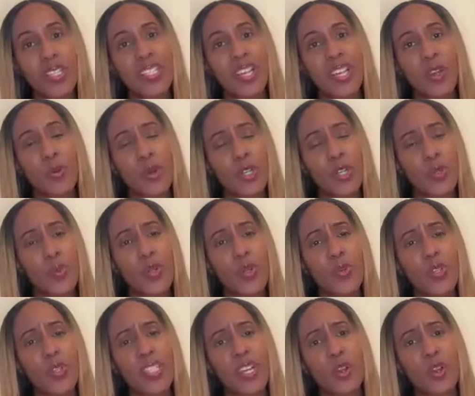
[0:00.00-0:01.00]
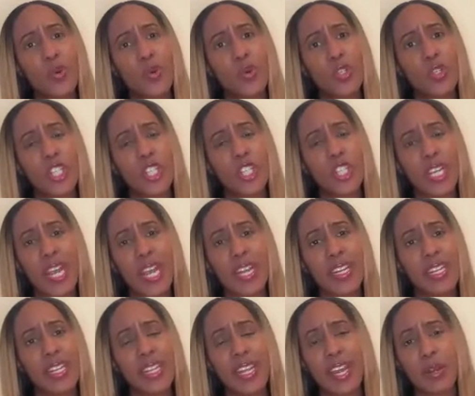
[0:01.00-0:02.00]
the Gucci? I
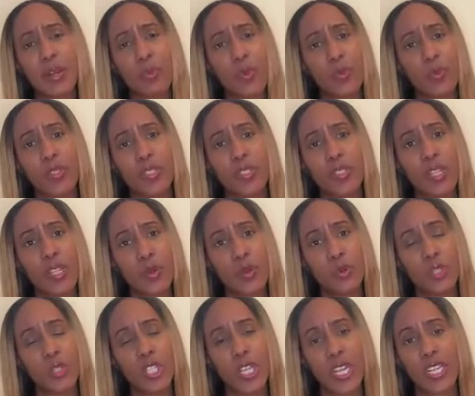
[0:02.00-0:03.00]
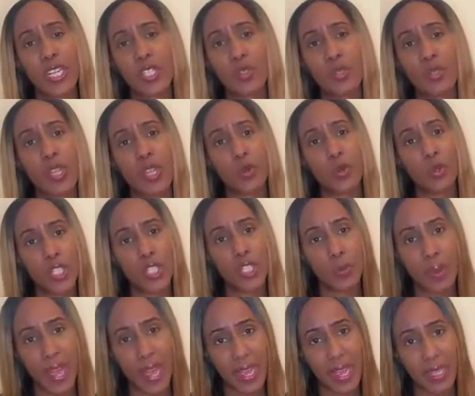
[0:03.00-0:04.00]
didn't get what was the Gucci. I just saw the Gucci
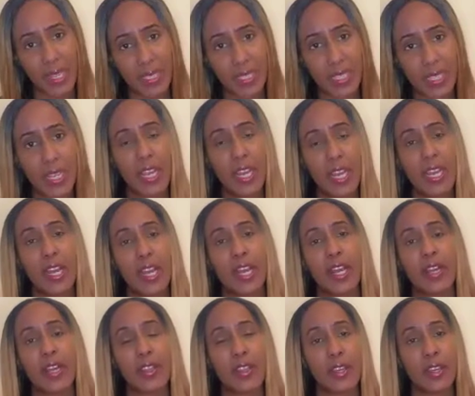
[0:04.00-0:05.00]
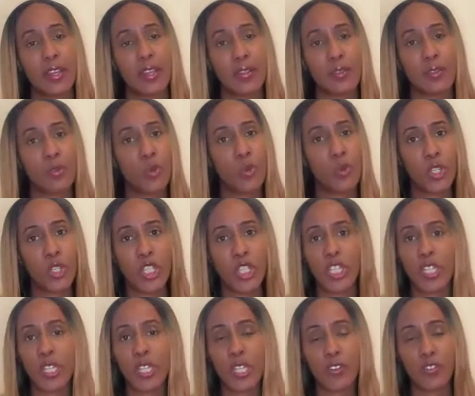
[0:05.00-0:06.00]
bags, the
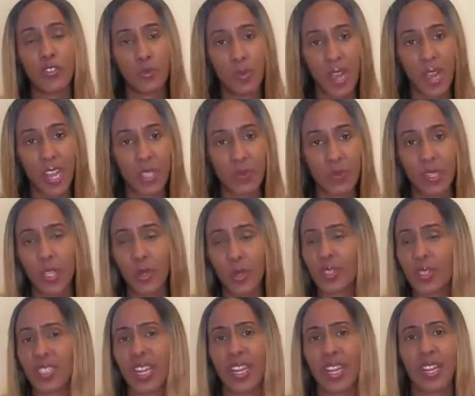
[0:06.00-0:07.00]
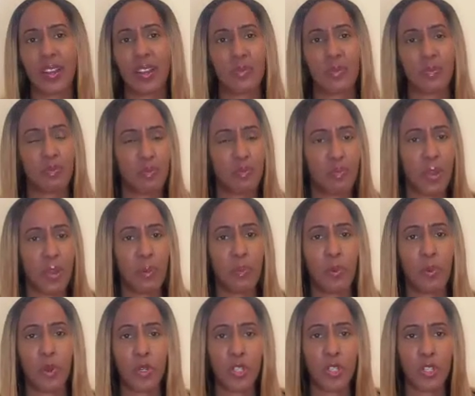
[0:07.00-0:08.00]
Gucci gift bags, but there was like a
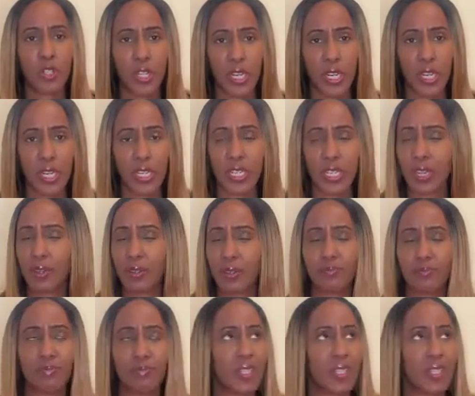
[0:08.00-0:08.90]
portrait, a